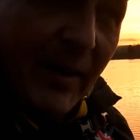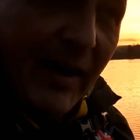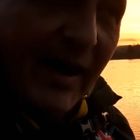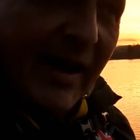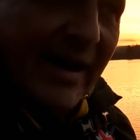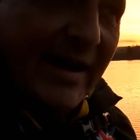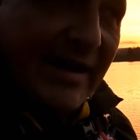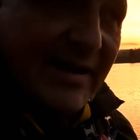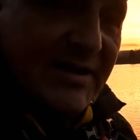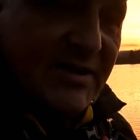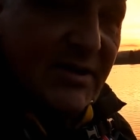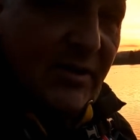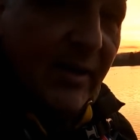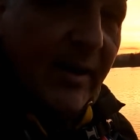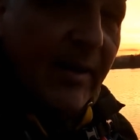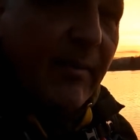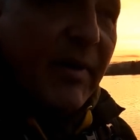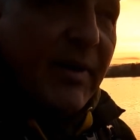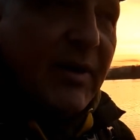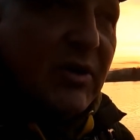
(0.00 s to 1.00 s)
bit into
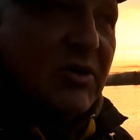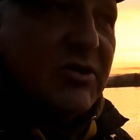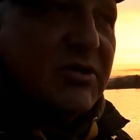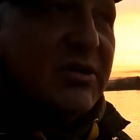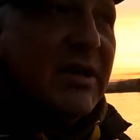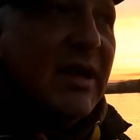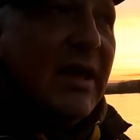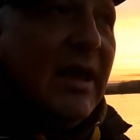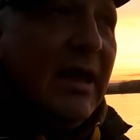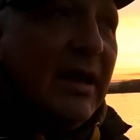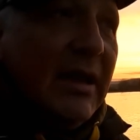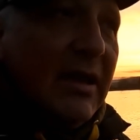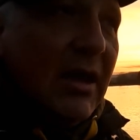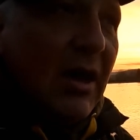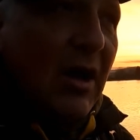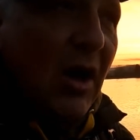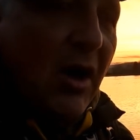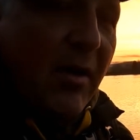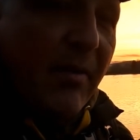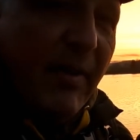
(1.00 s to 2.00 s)
it, because you've
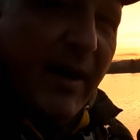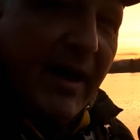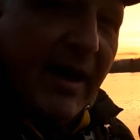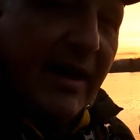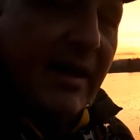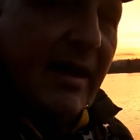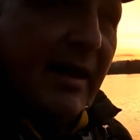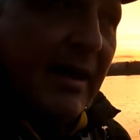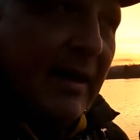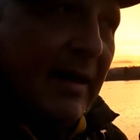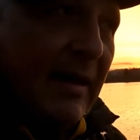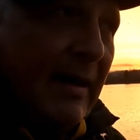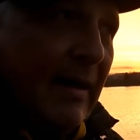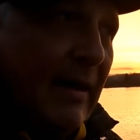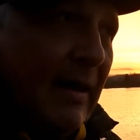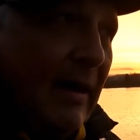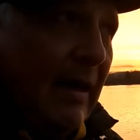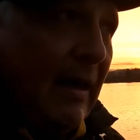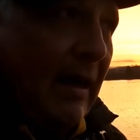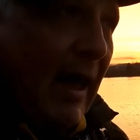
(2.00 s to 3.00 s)
got to be
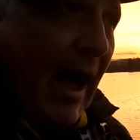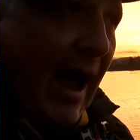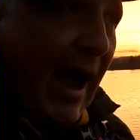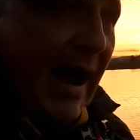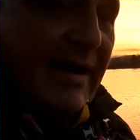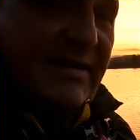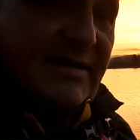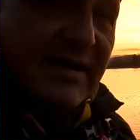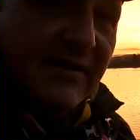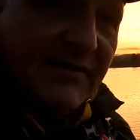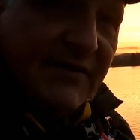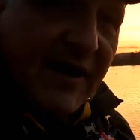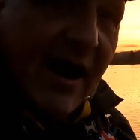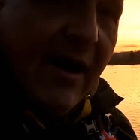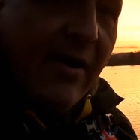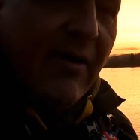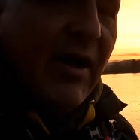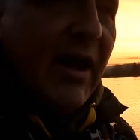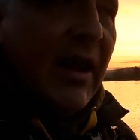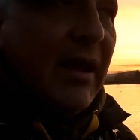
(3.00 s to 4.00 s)
active
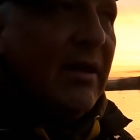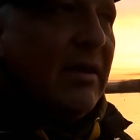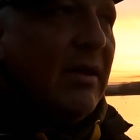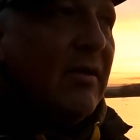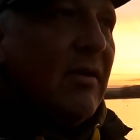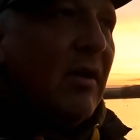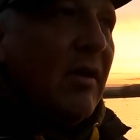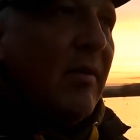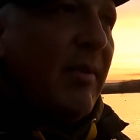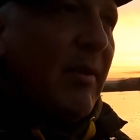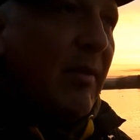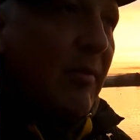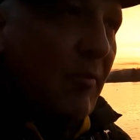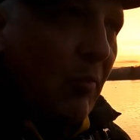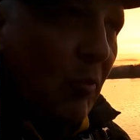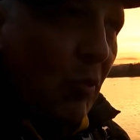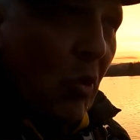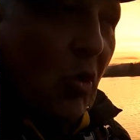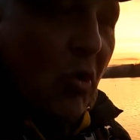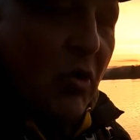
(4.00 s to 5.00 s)
down here, you've got to be
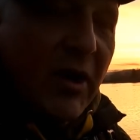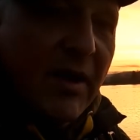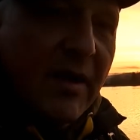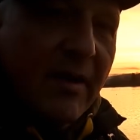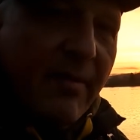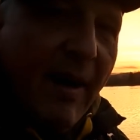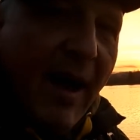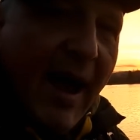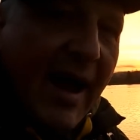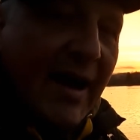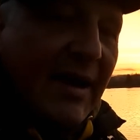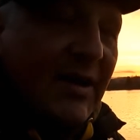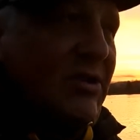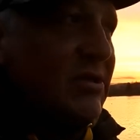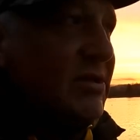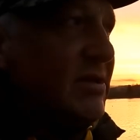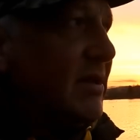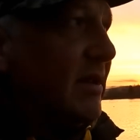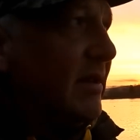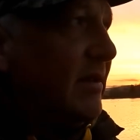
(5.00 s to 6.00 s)
walking the
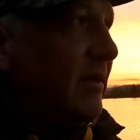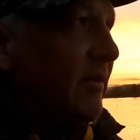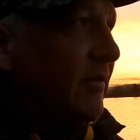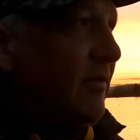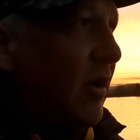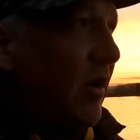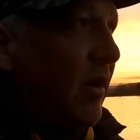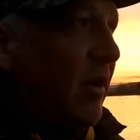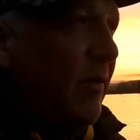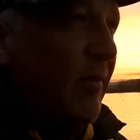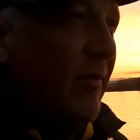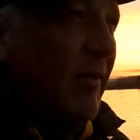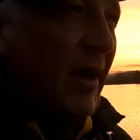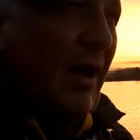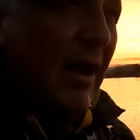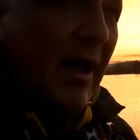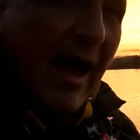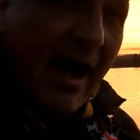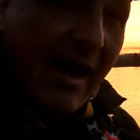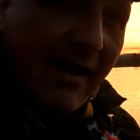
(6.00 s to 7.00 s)
banks, and you've got
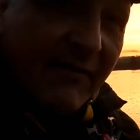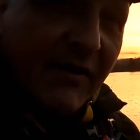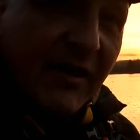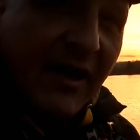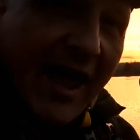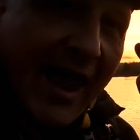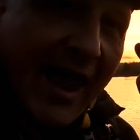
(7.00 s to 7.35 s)
to have your